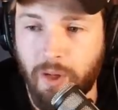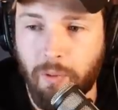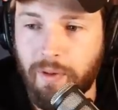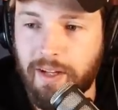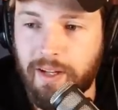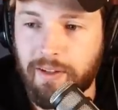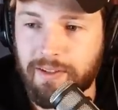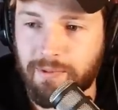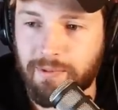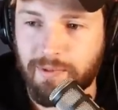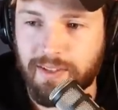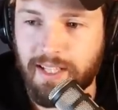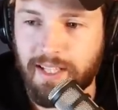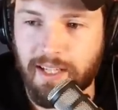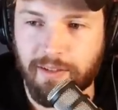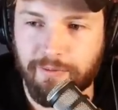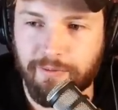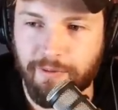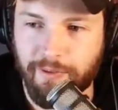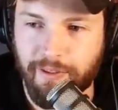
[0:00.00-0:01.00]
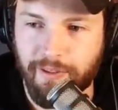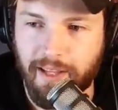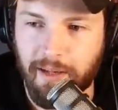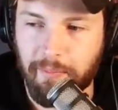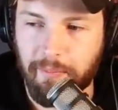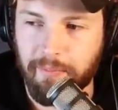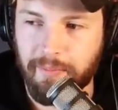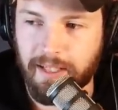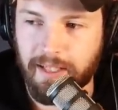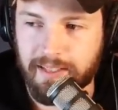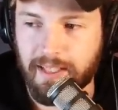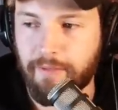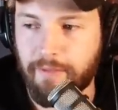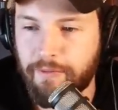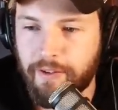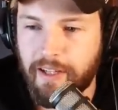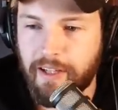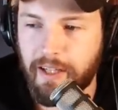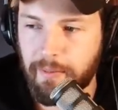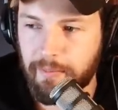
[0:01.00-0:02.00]
no one else was there for them
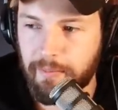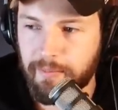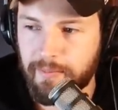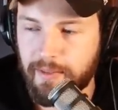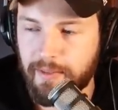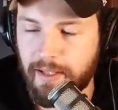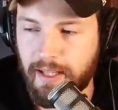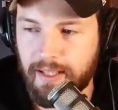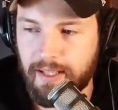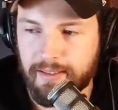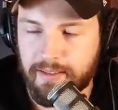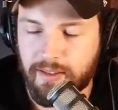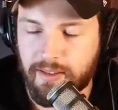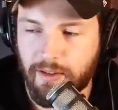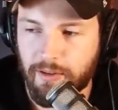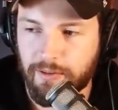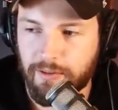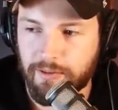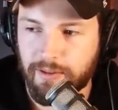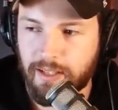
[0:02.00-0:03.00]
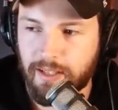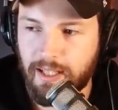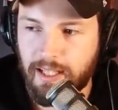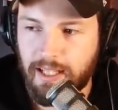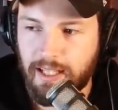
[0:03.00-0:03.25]
except for him. And so.